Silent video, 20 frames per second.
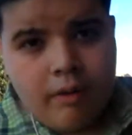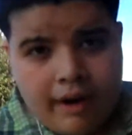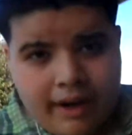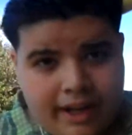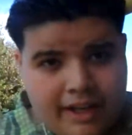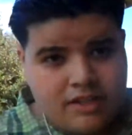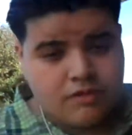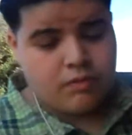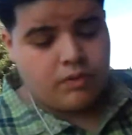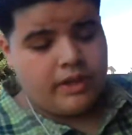
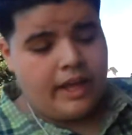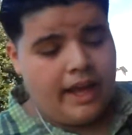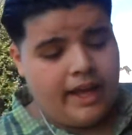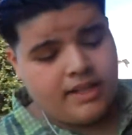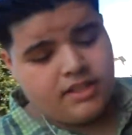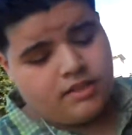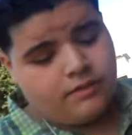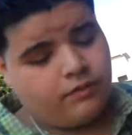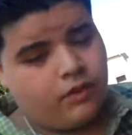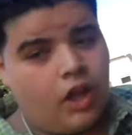Alright guys, well
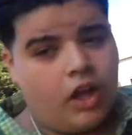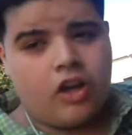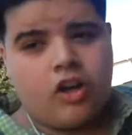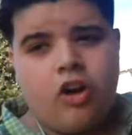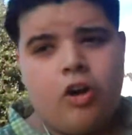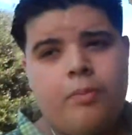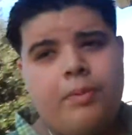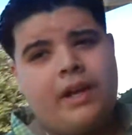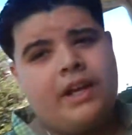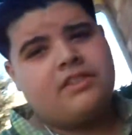that is the
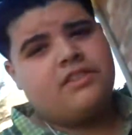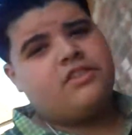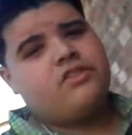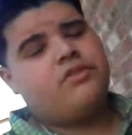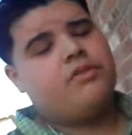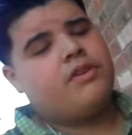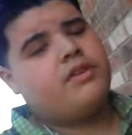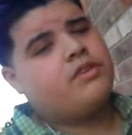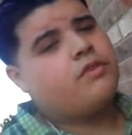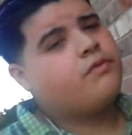vlog. Hope you
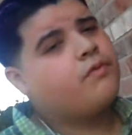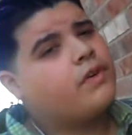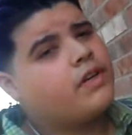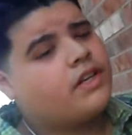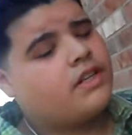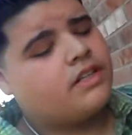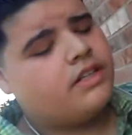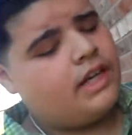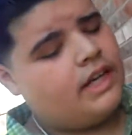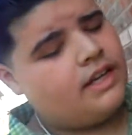guys enjoyed. Don't
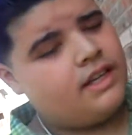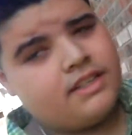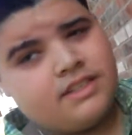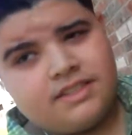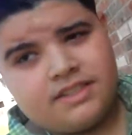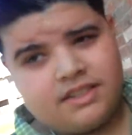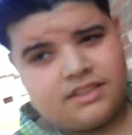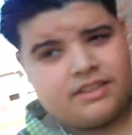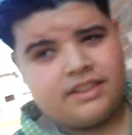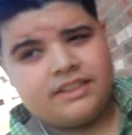forget
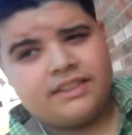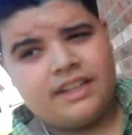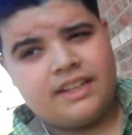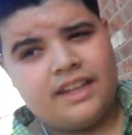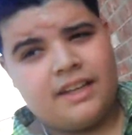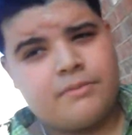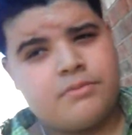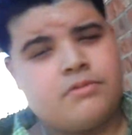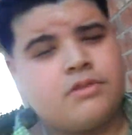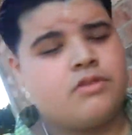guys to click
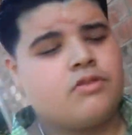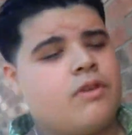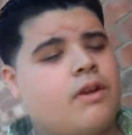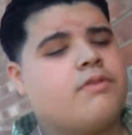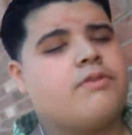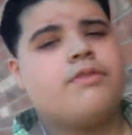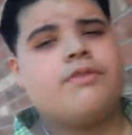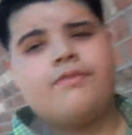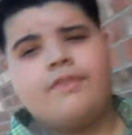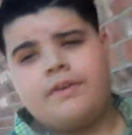that like and
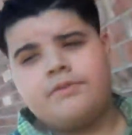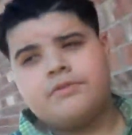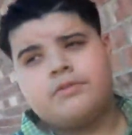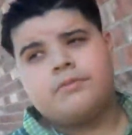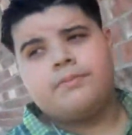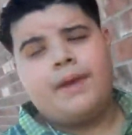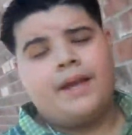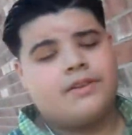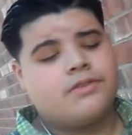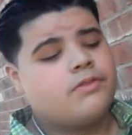subscribe. Don't
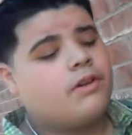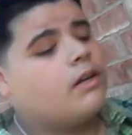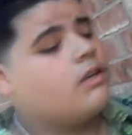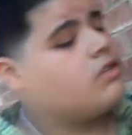forget to pack.